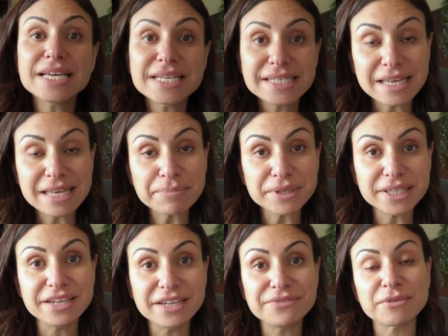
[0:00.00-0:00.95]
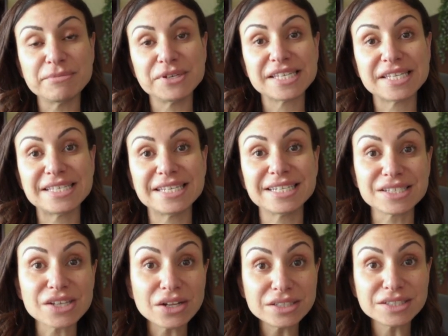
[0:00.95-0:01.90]
separately from your Scentsy
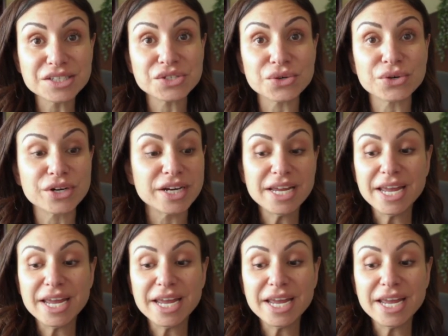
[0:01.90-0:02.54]
Consultant store